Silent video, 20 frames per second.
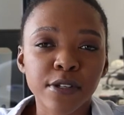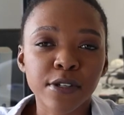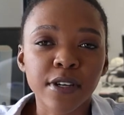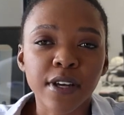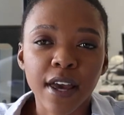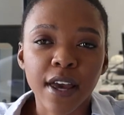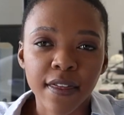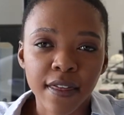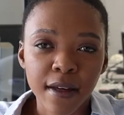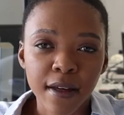
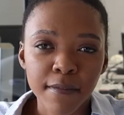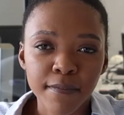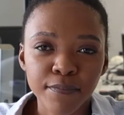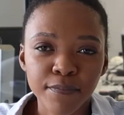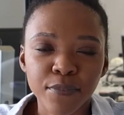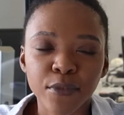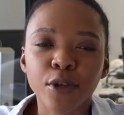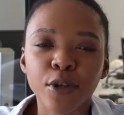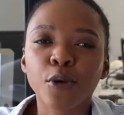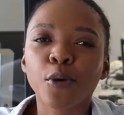together,
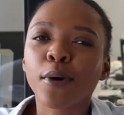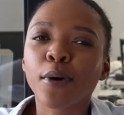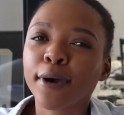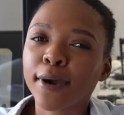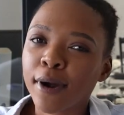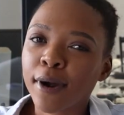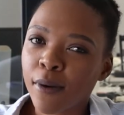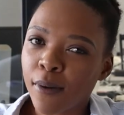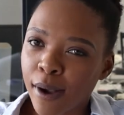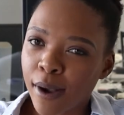you
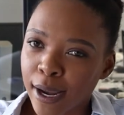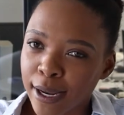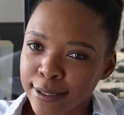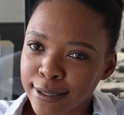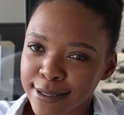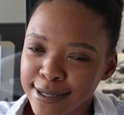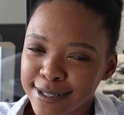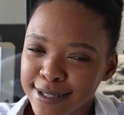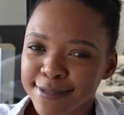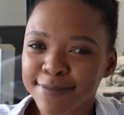are
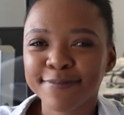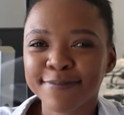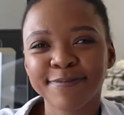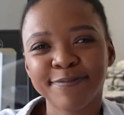correct.